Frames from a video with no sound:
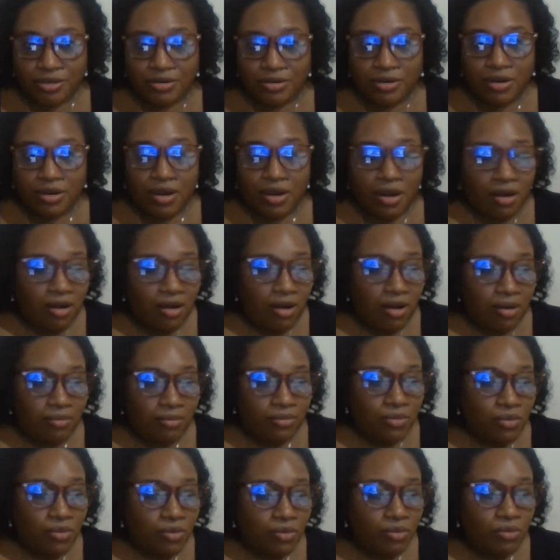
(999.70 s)

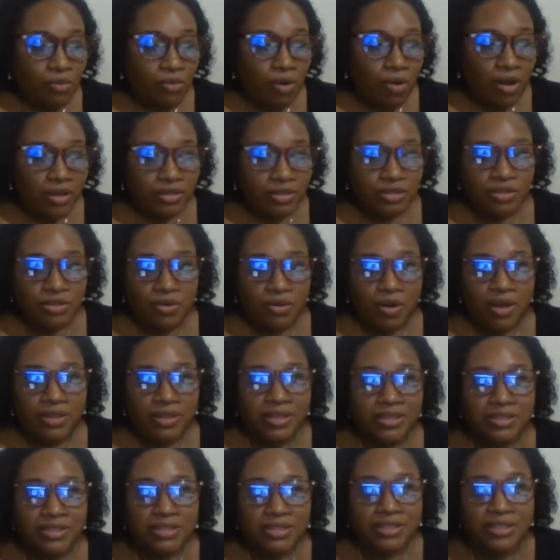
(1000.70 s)
one. So on the
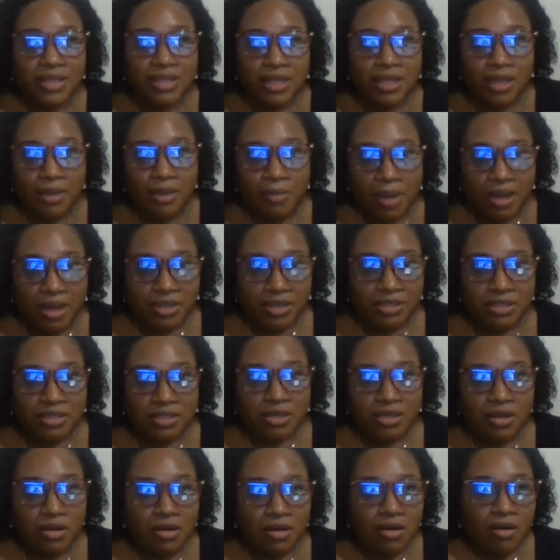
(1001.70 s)
syllabus,
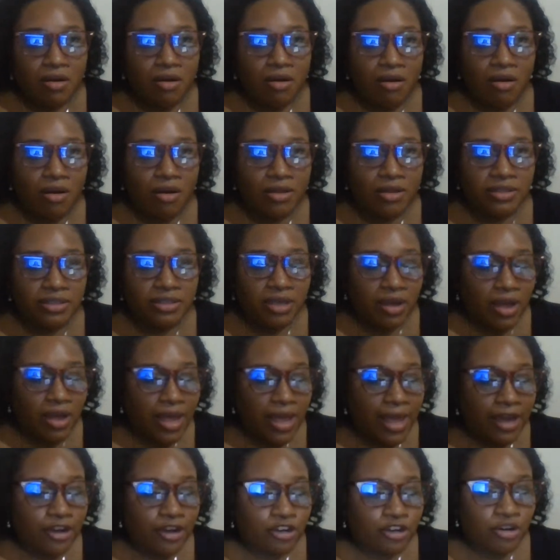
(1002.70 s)
on the
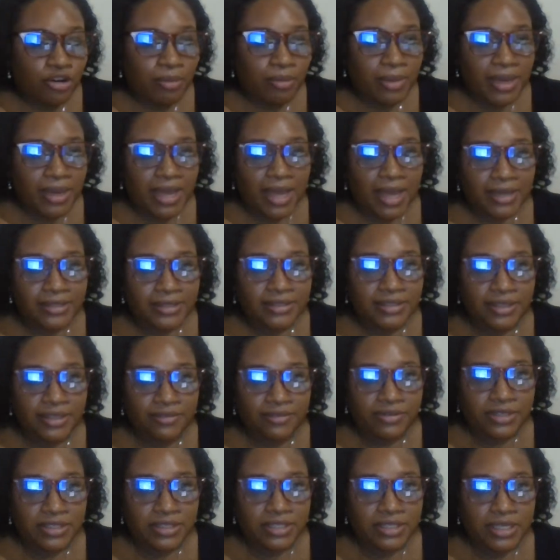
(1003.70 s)
economic
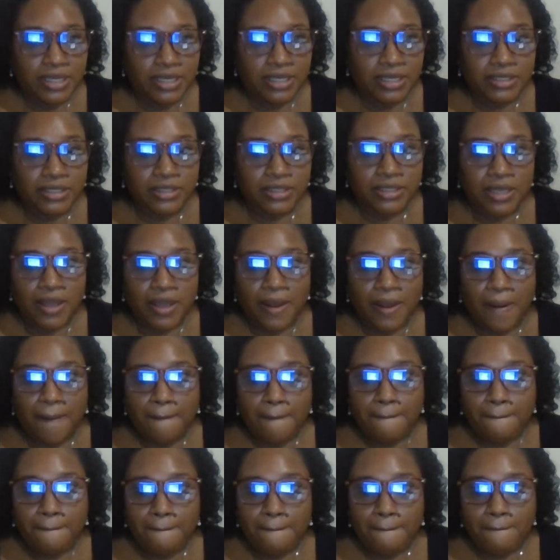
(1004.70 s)
activities,
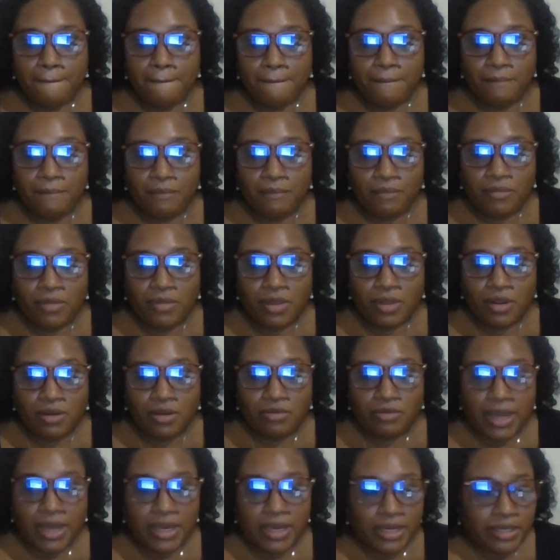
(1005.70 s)

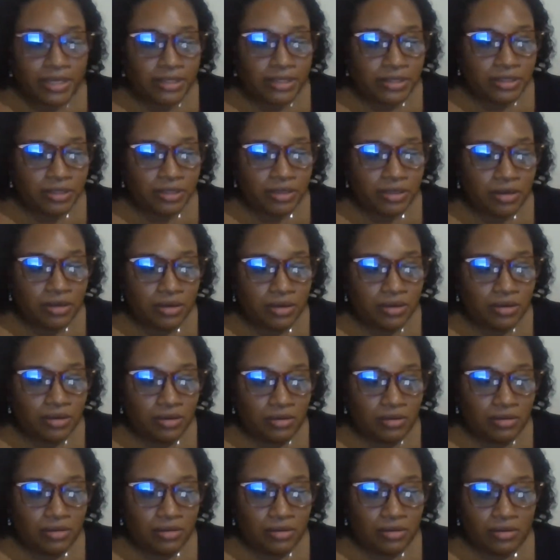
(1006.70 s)
right?
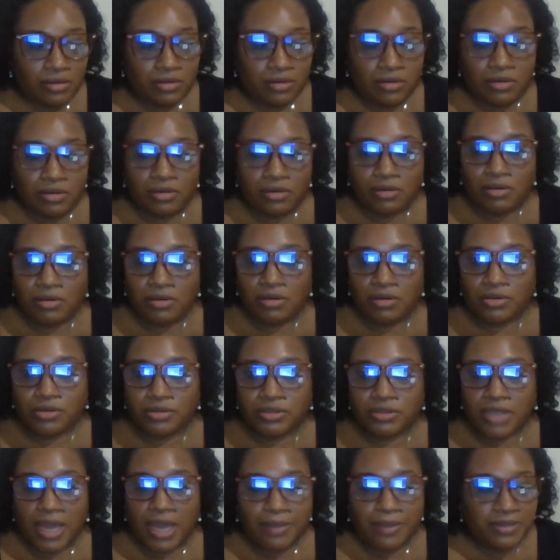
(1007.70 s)

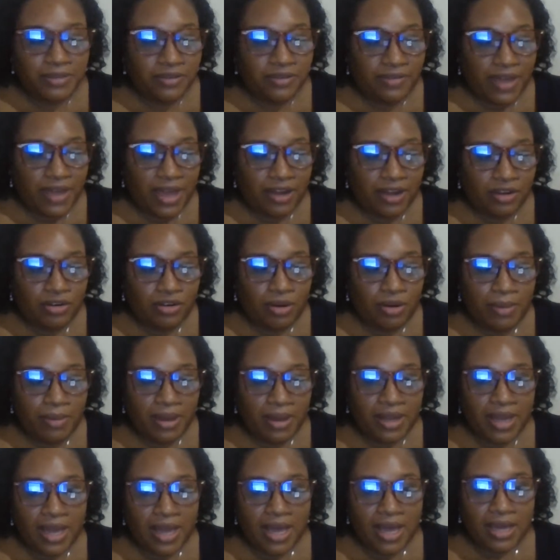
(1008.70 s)
Types of economic
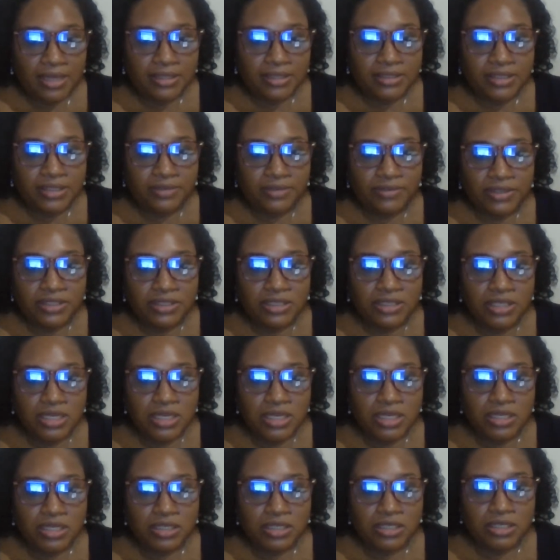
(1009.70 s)

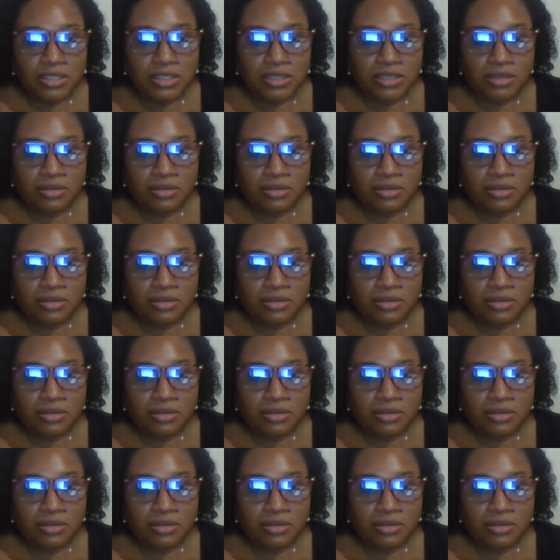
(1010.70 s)
activities,